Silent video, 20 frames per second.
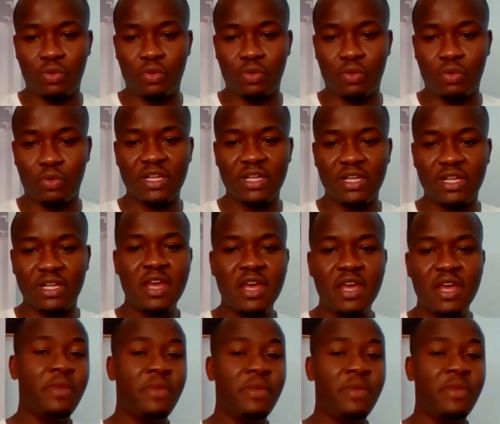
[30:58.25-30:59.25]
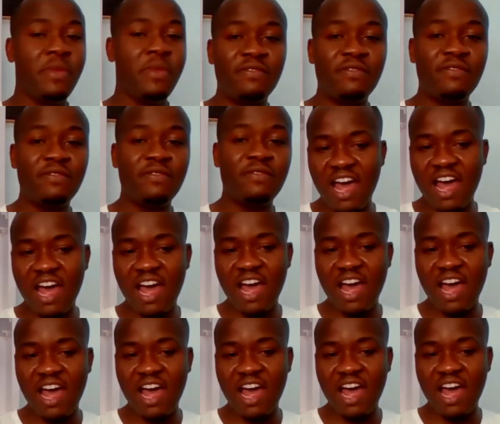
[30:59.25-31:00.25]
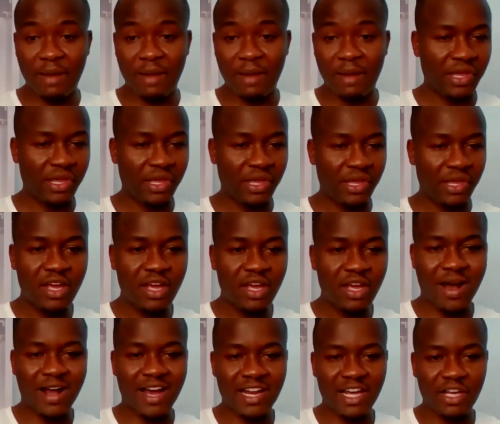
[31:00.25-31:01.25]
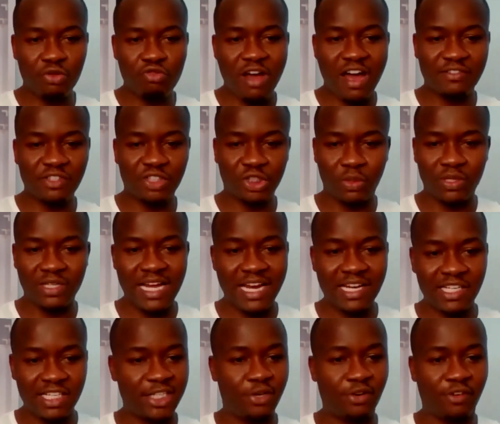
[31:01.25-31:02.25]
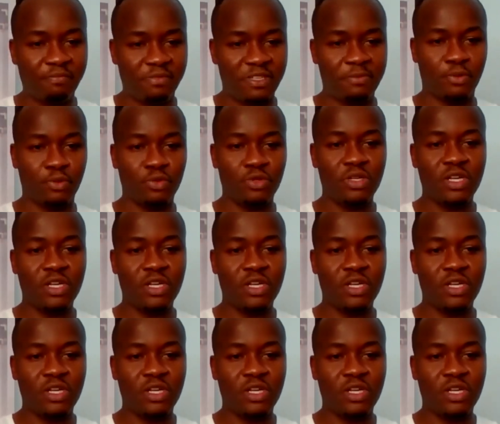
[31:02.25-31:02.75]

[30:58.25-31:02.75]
Maybe if they have, probably I think Wakanda Inu have joined that league of people